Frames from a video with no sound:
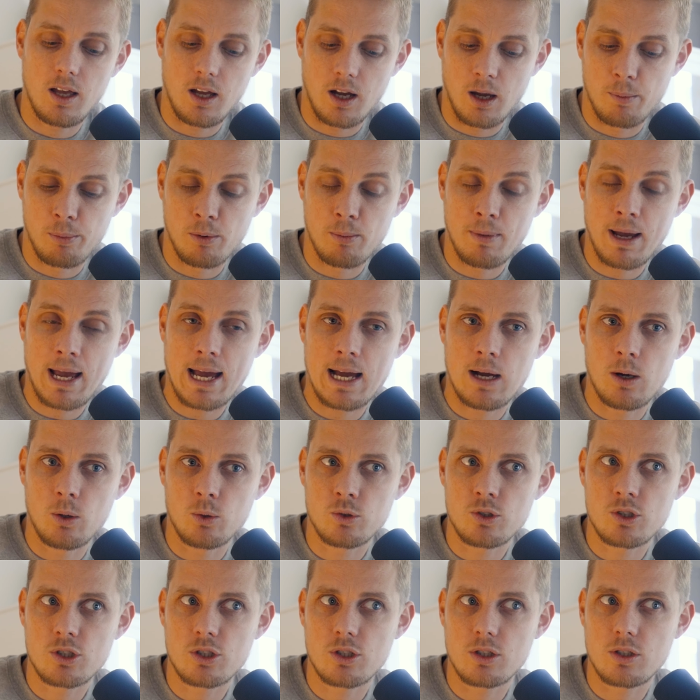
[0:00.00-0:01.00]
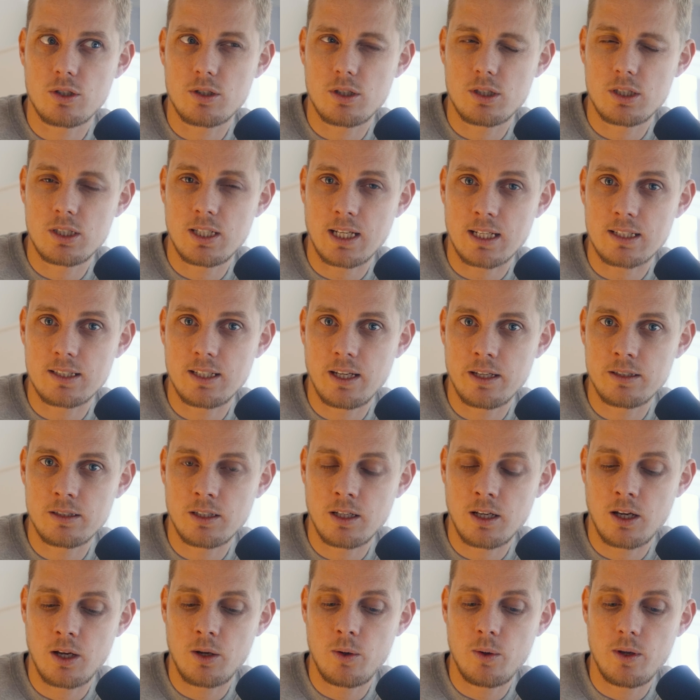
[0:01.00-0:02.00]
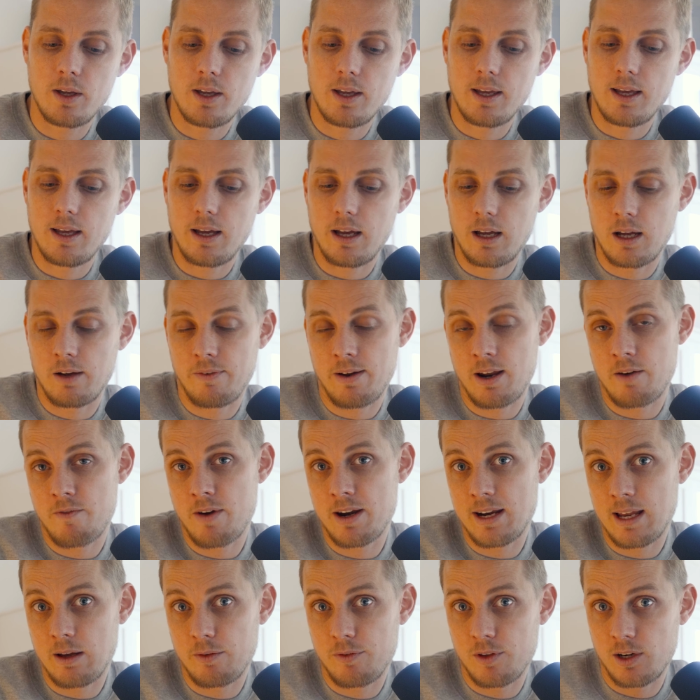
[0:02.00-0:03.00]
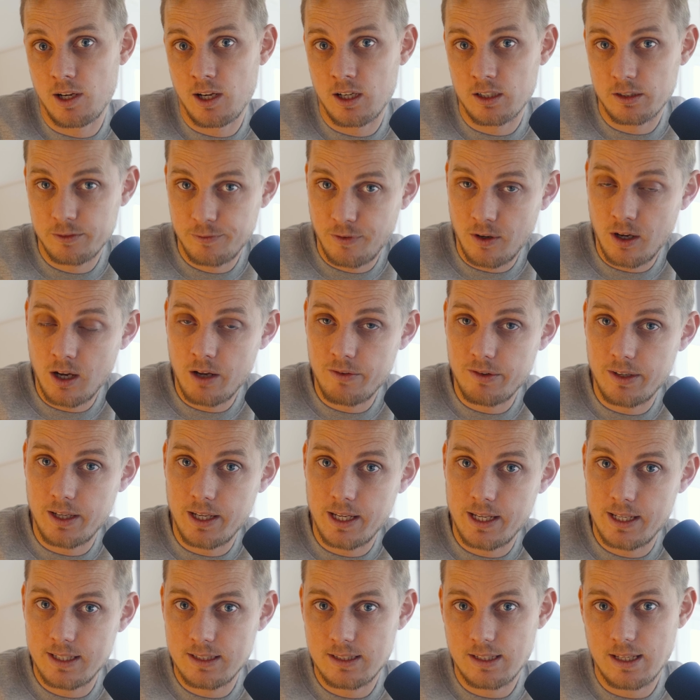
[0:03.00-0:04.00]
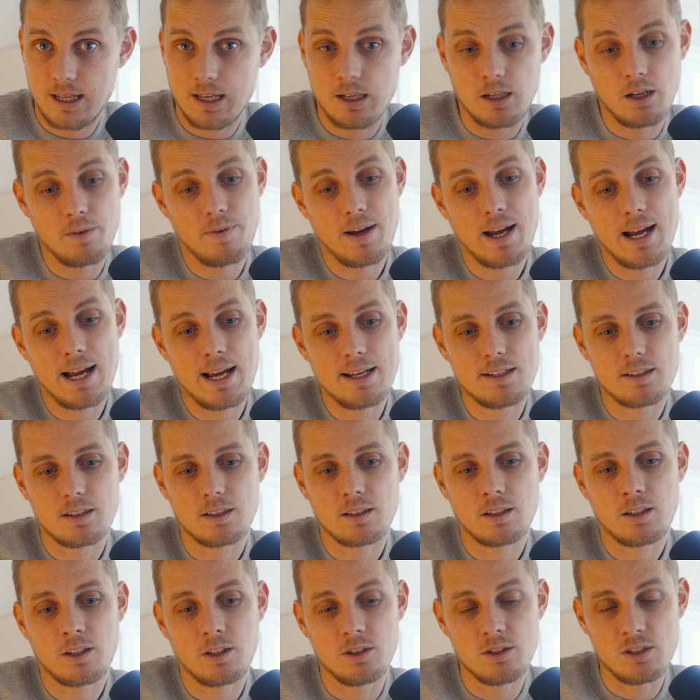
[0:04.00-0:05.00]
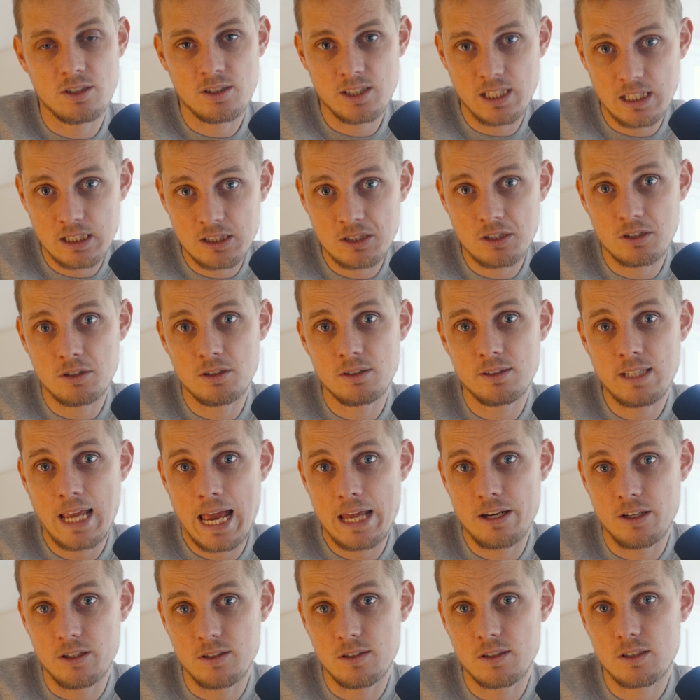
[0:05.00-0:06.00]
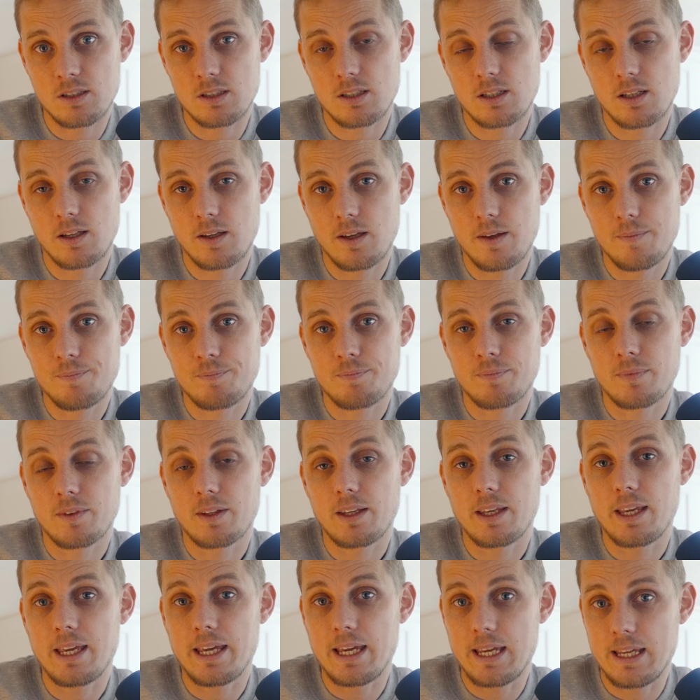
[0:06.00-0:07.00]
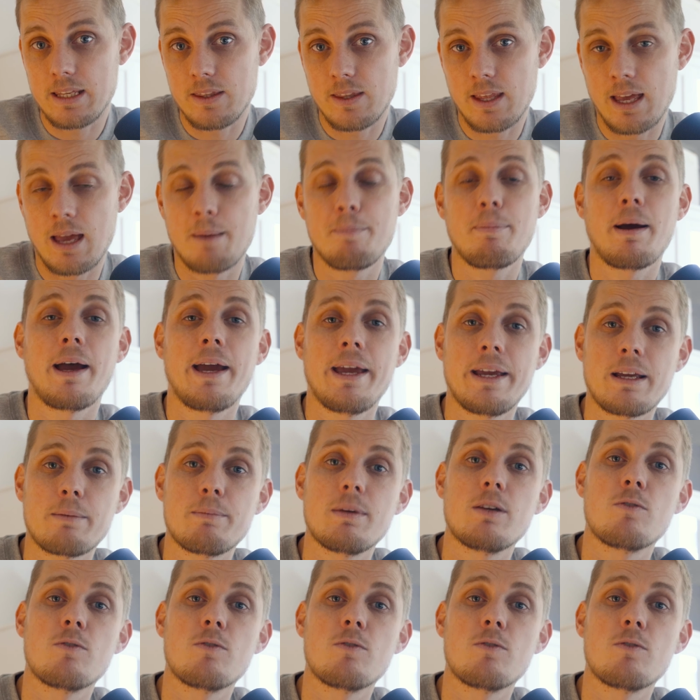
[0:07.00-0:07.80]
I bought my house 6 years ago. I've had it rented out for the last 5 years, and I've had consistent tenants in there paying